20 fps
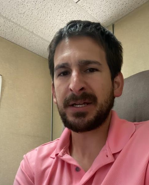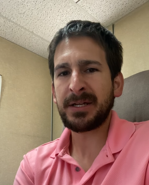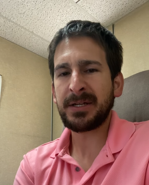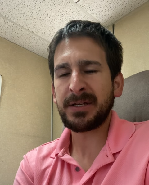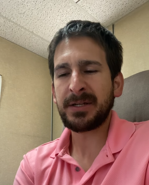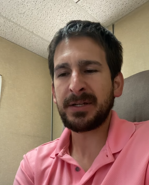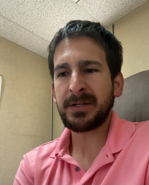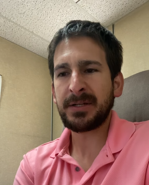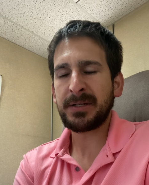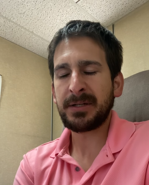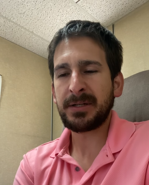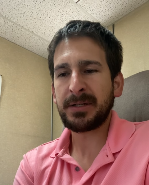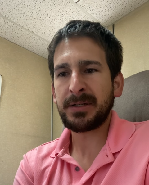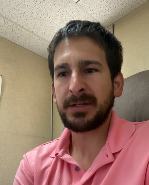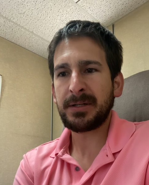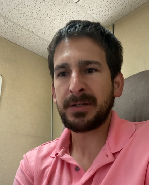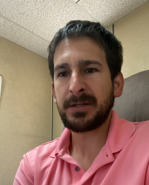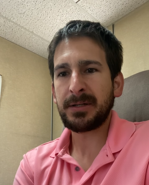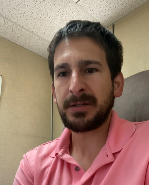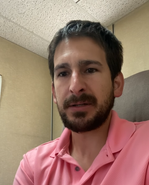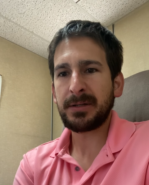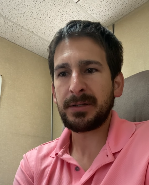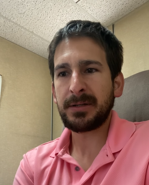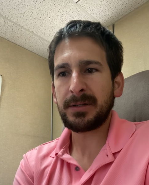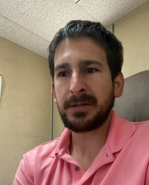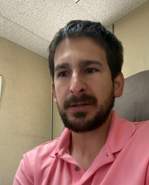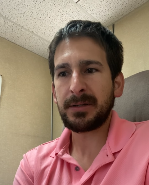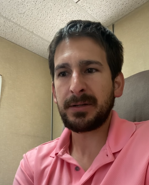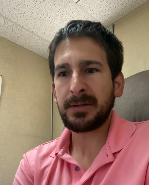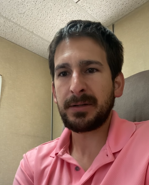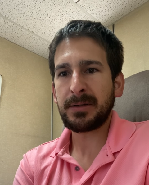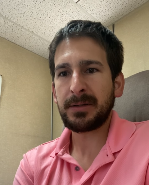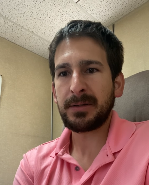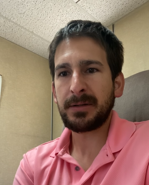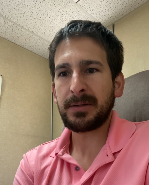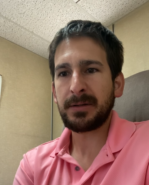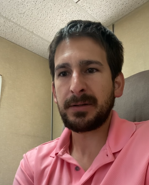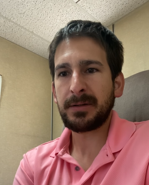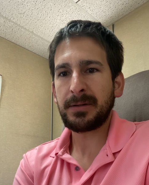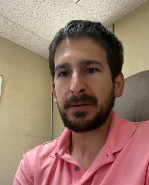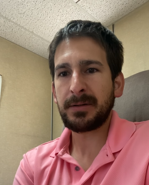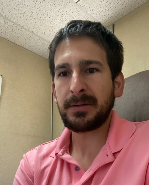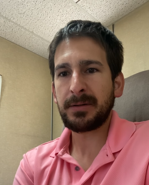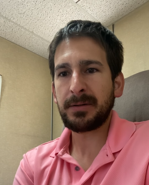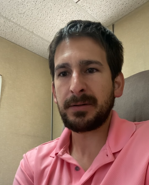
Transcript: [no speech]